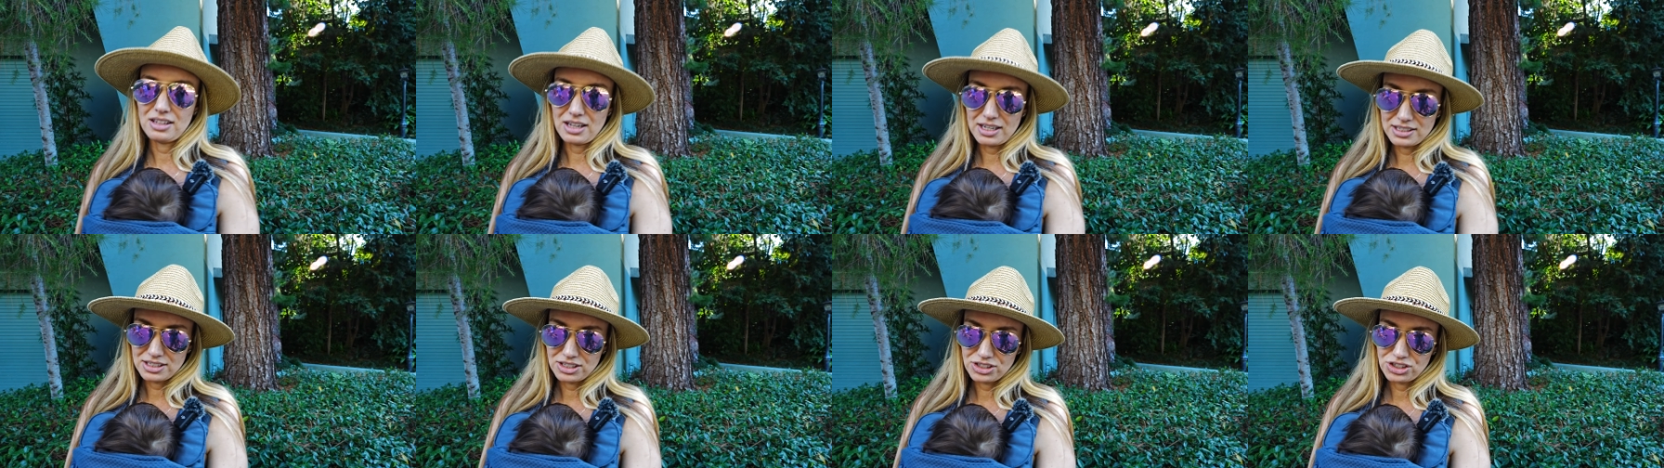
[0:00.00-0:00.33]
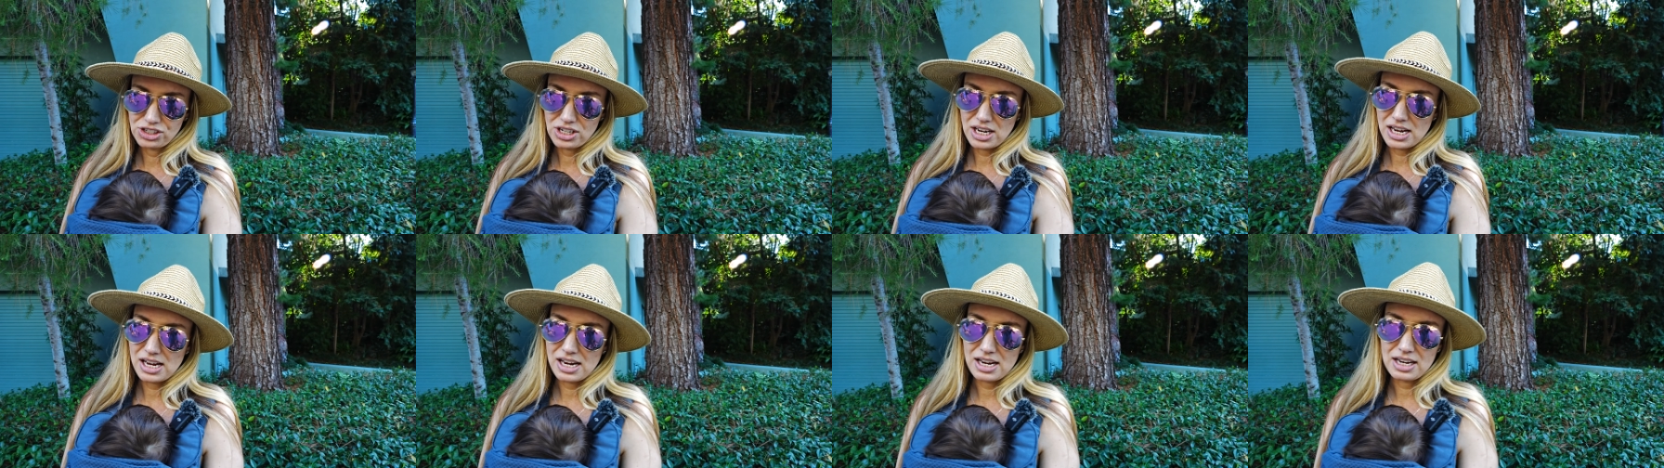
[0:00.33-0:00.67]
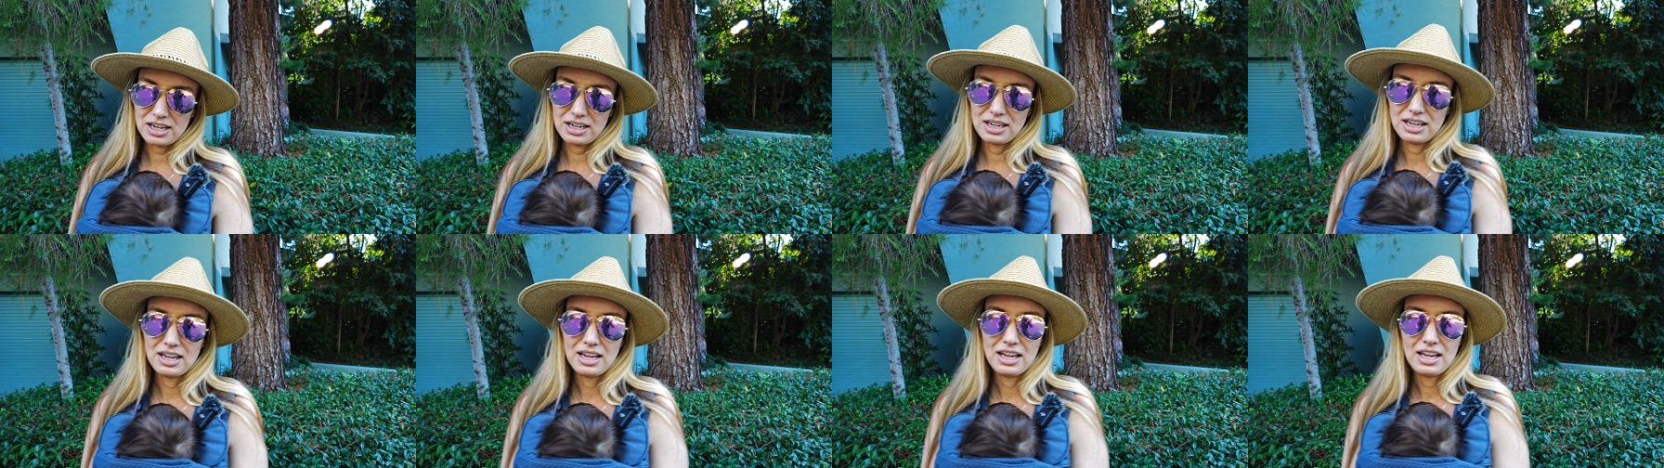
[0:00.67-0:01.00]
Lots of
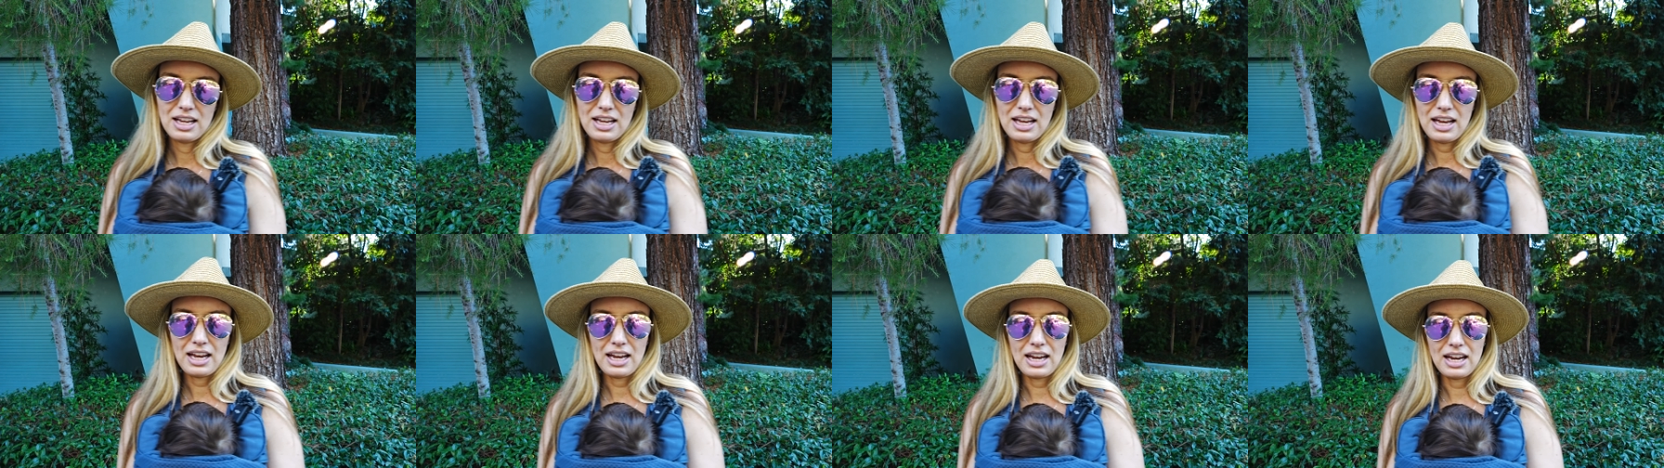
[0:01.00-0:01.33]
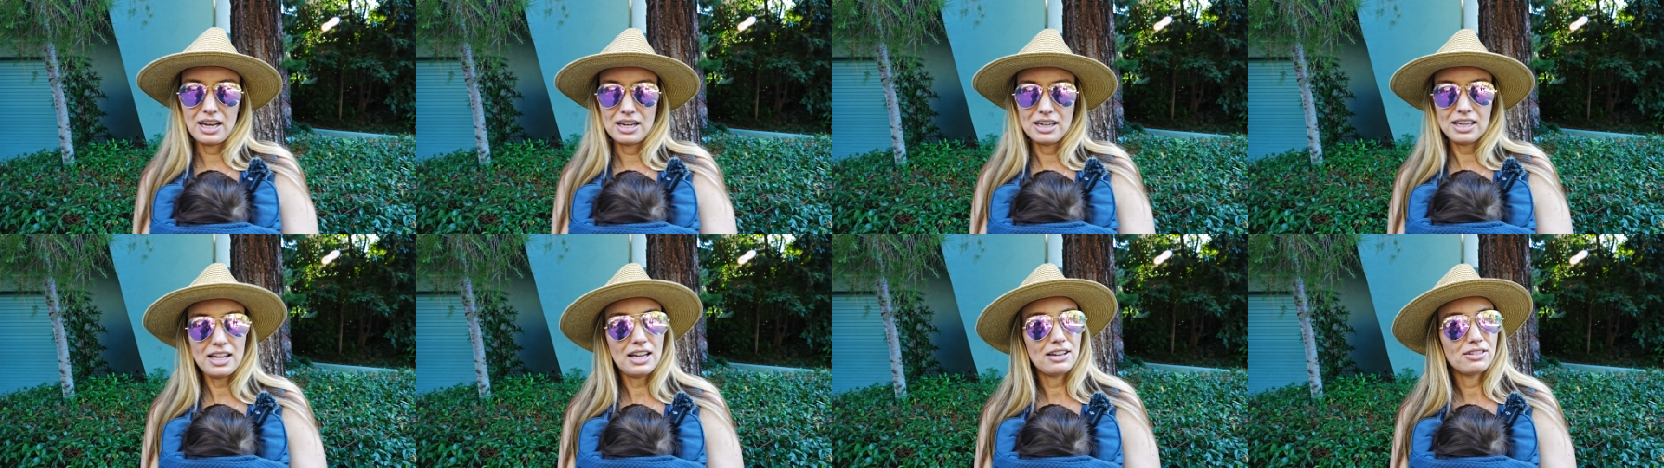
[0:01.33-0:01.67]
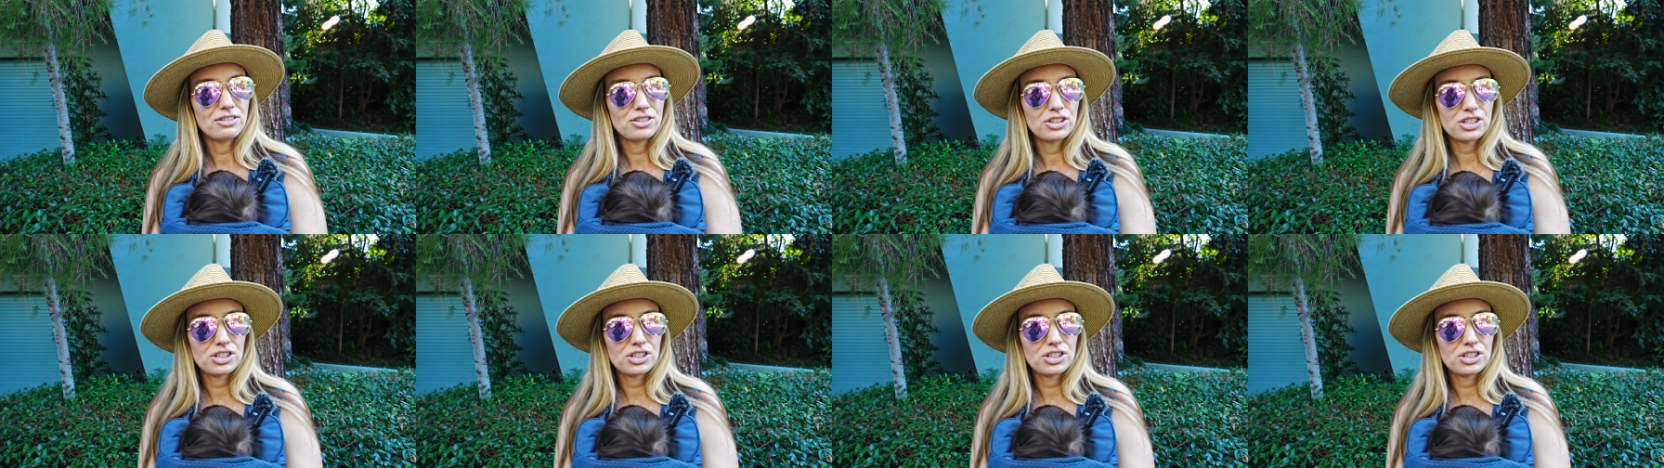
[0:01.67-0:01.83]
shade. And again,